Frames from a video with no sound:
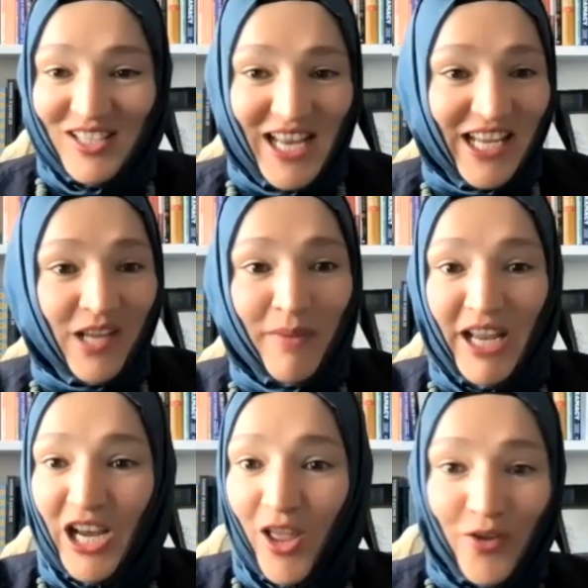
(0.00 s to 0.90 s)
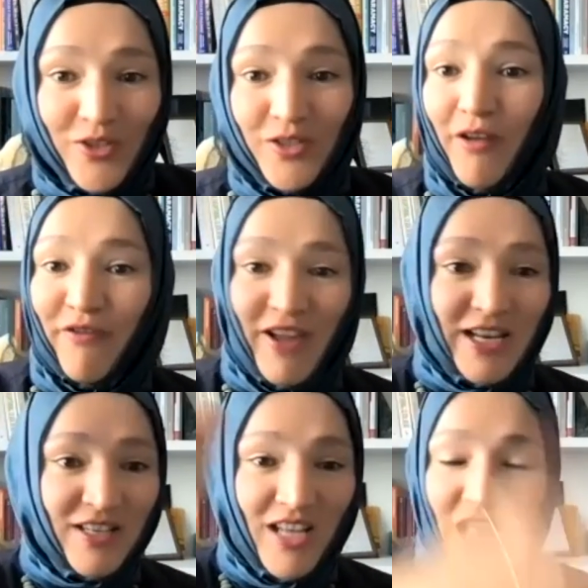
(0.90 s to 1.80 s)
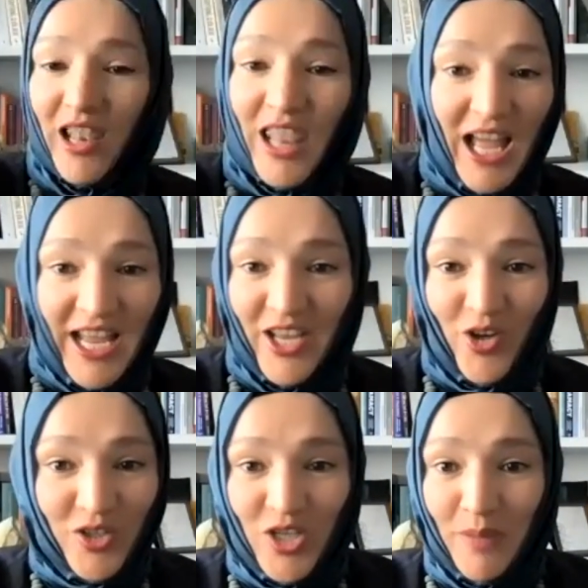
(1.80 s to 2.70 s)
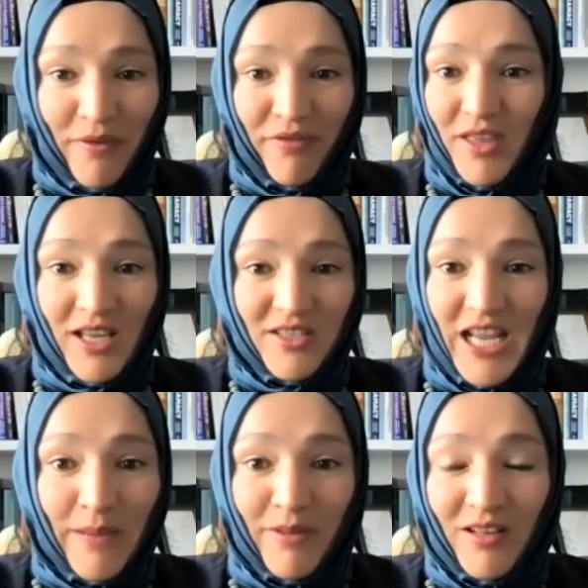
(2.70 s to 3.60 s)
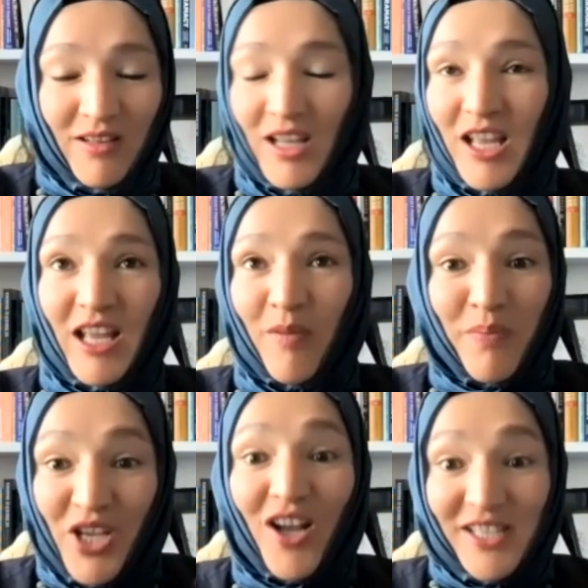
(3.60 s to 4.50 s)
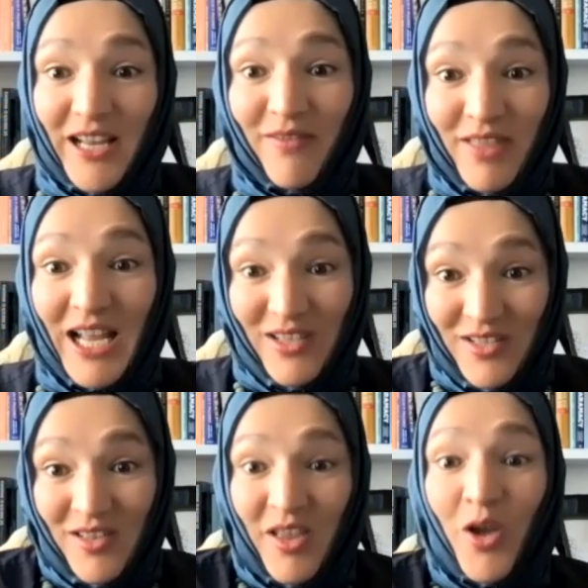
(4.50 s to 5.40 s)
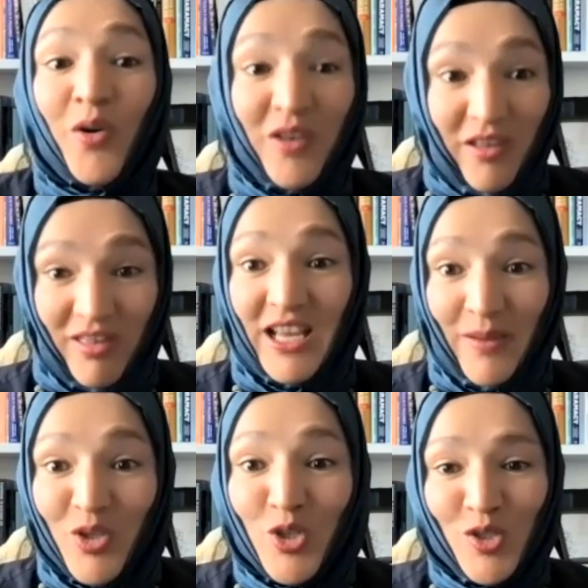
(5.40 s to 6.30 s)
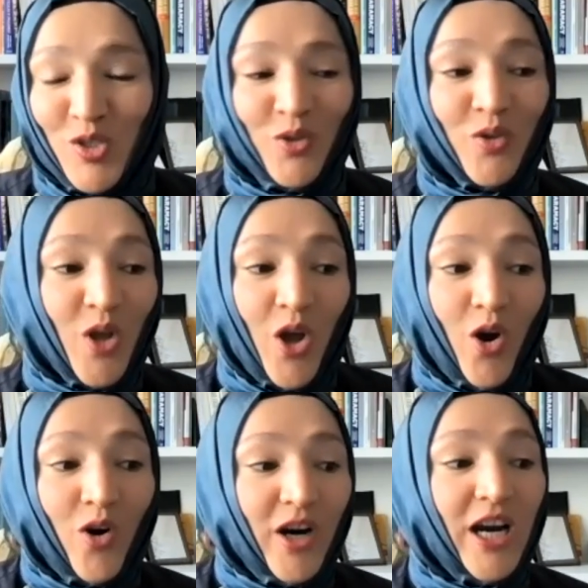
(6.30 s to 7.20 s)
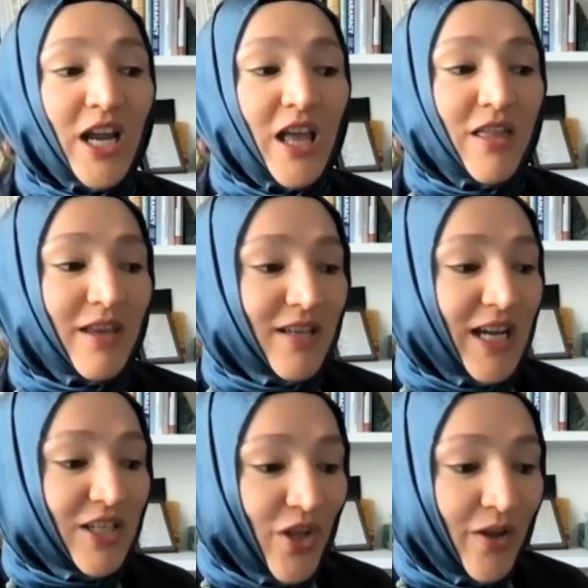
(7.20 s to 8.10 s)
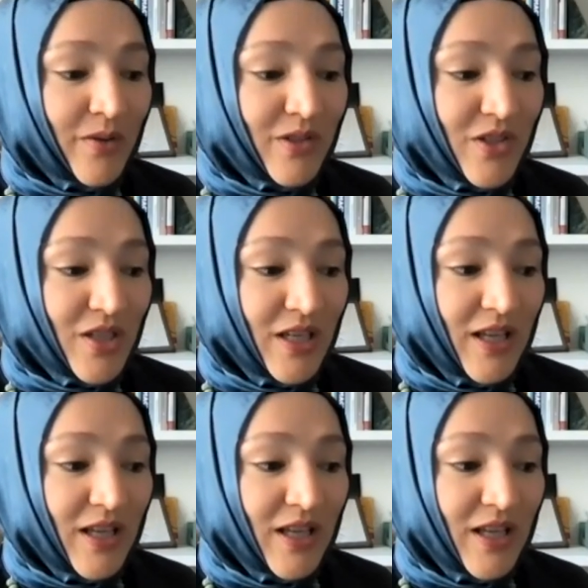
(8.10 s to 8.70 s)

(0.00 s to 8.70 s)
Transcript: taking my clothes off and lying on top of the table because that's the only thing I'm used to, or that I don't